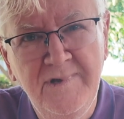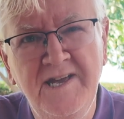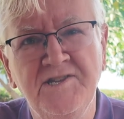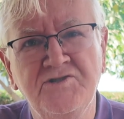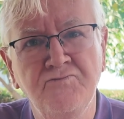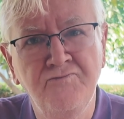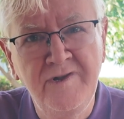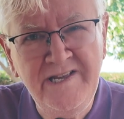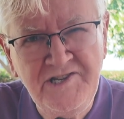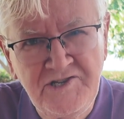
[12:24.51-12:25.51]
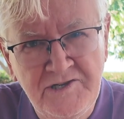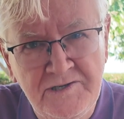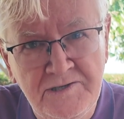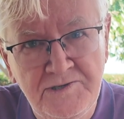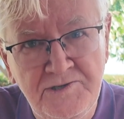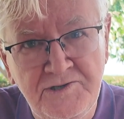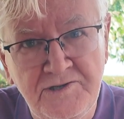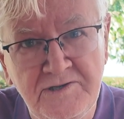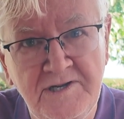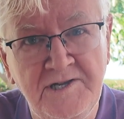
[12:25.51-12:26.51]
It's
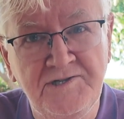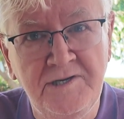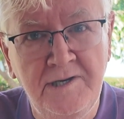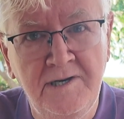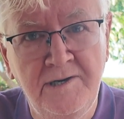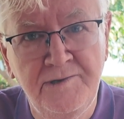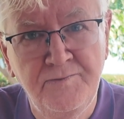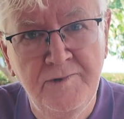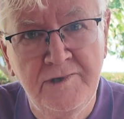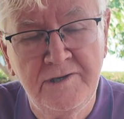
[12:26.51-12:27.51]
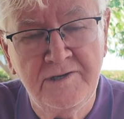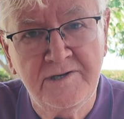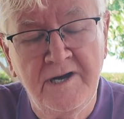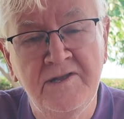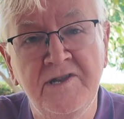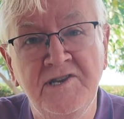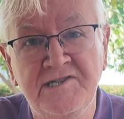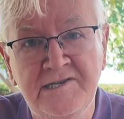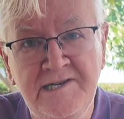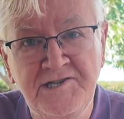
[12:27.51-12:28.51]
research, it's hard work, and then
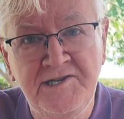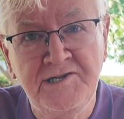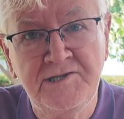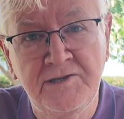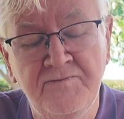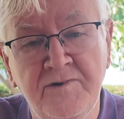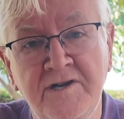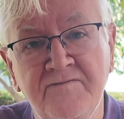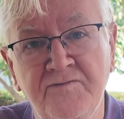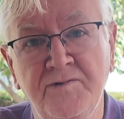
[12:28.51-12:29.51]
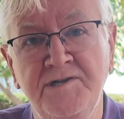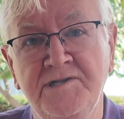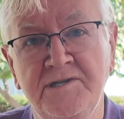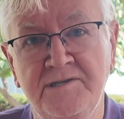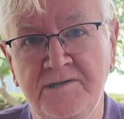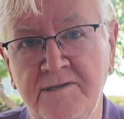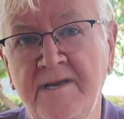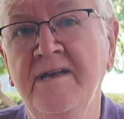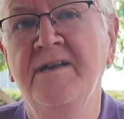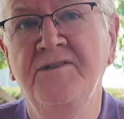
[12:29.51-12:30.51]
it's listening to the right voices.
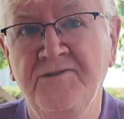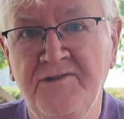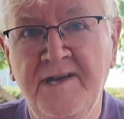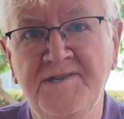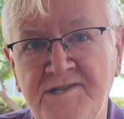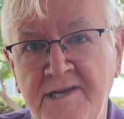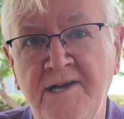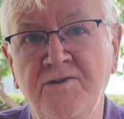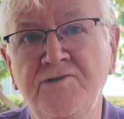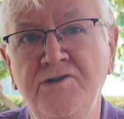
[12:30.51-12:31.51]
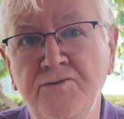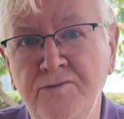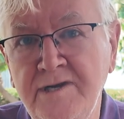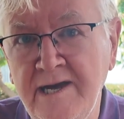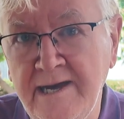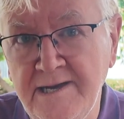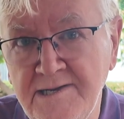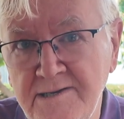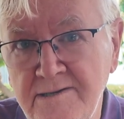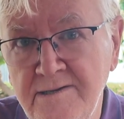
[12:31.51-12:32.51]
That's how you get
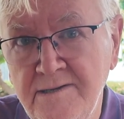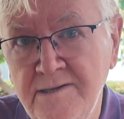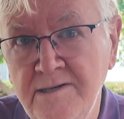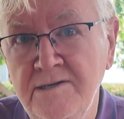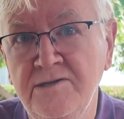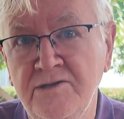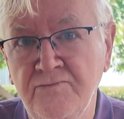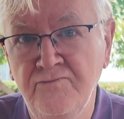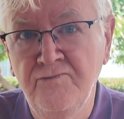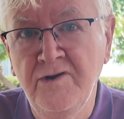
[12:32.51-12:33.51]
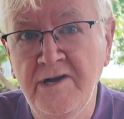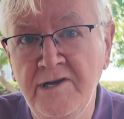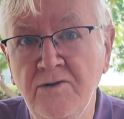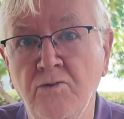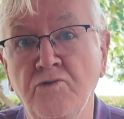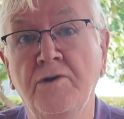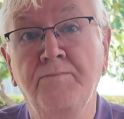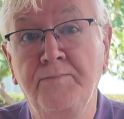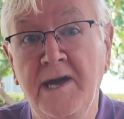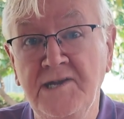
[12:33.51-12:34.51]
the right or the
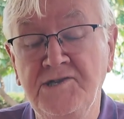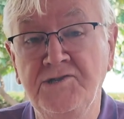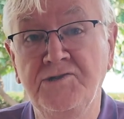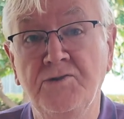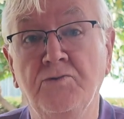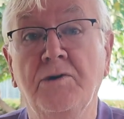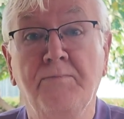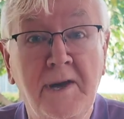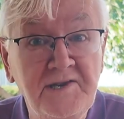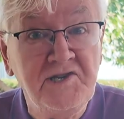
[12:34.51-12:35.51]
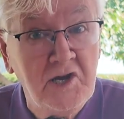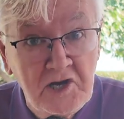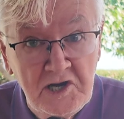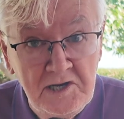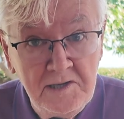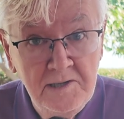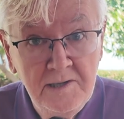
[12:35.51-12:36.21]
best or the better